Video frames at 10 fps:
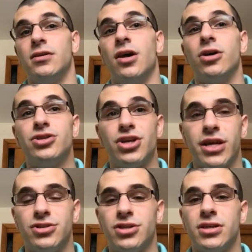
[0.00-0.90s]

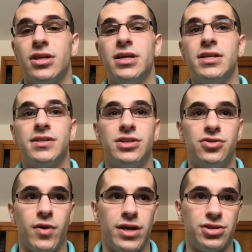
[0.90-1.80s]
unchanging
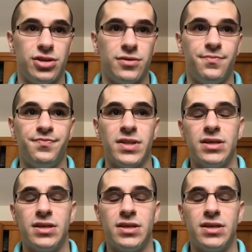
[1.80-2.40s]
situation.